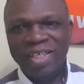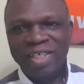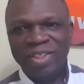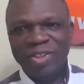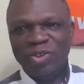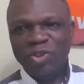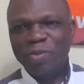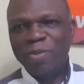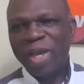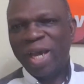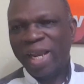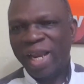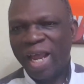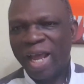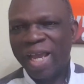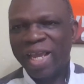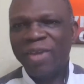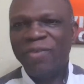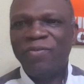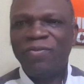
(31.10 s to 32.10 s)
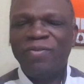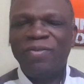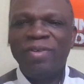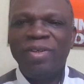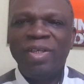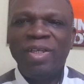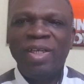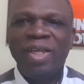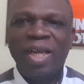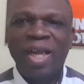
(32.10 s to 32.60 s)
to be alive
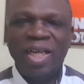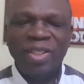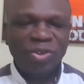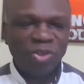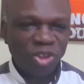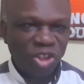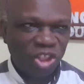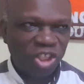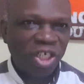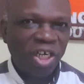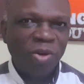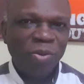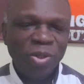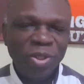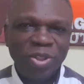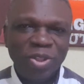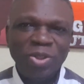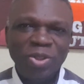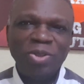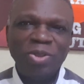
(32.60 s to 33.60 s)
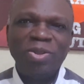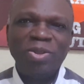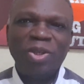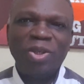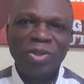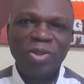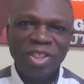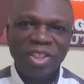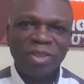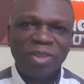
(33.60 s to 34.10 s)
and to share with you
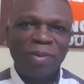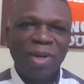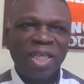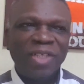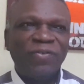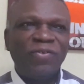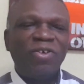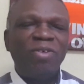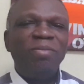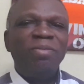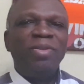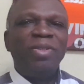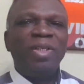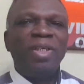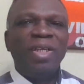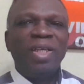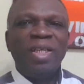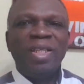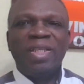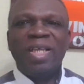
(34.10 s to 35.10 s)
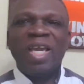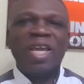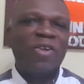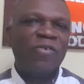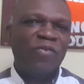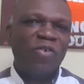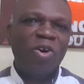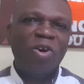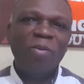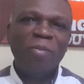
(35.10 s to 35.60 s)
on this platform. Thank
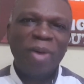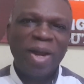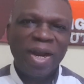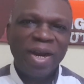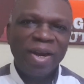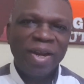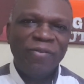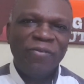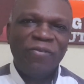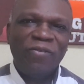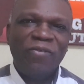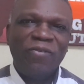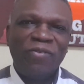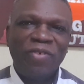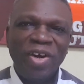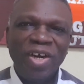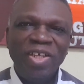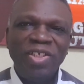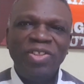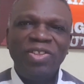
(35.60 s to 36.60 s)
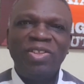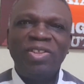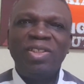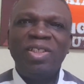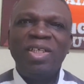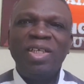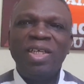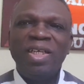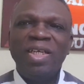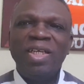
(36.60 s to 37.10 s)
you for all my friends,
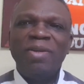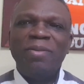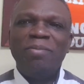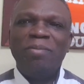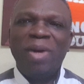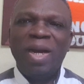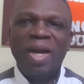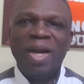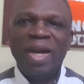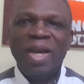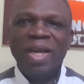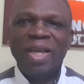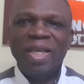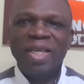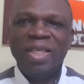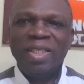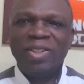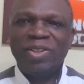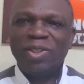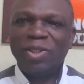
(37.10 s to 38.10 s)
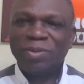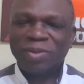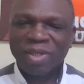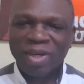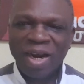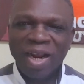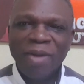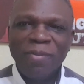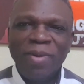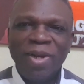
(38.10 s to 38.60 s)
my
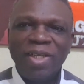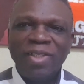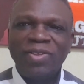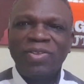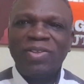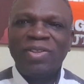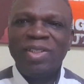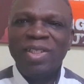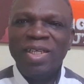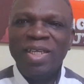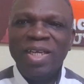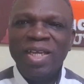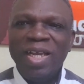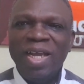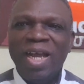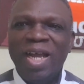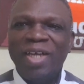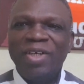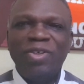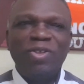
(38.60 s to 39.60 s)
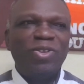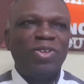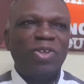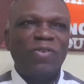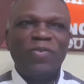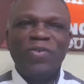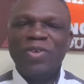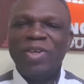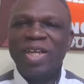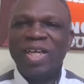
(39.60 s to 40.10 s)
subscribers, and those
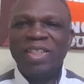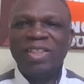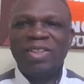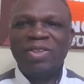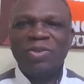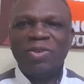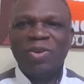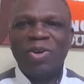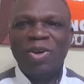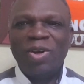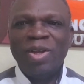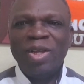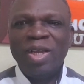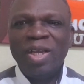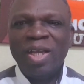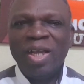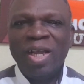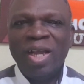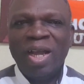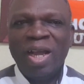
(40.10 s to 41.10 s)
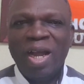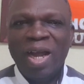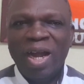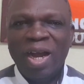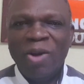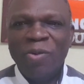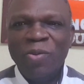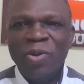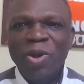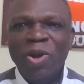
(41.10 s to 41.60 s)
of you that
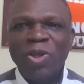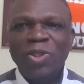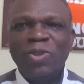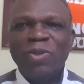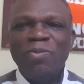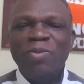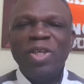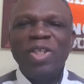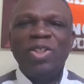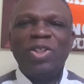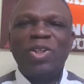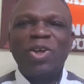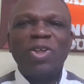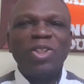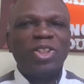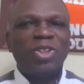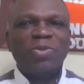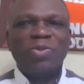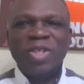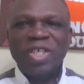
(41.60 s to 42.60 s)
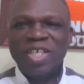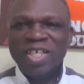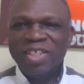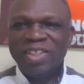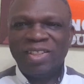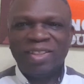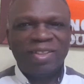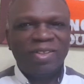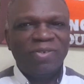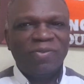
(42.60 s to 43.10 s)
we also be in touch with
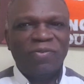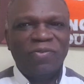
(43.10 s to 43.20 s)
this,